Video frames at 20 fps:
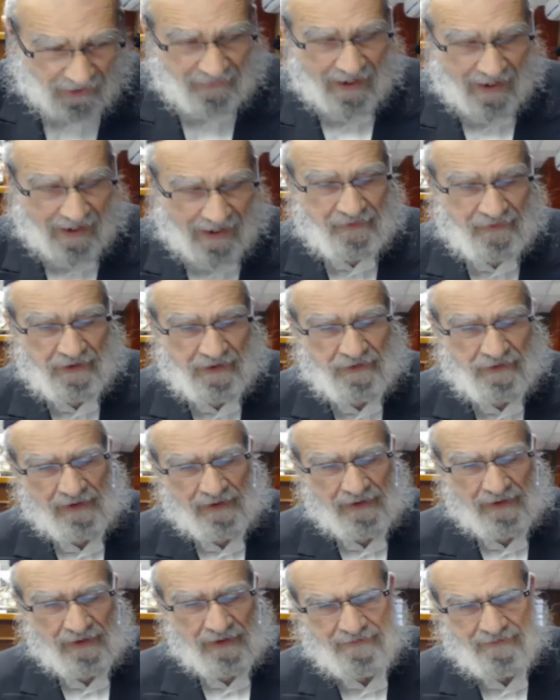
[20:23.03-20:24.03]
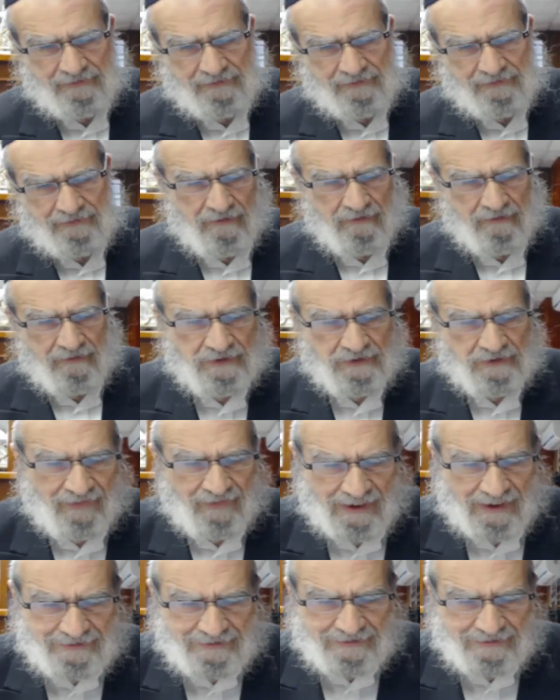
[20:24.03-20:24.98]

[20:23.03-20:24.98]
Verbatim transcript: inherent in the land. That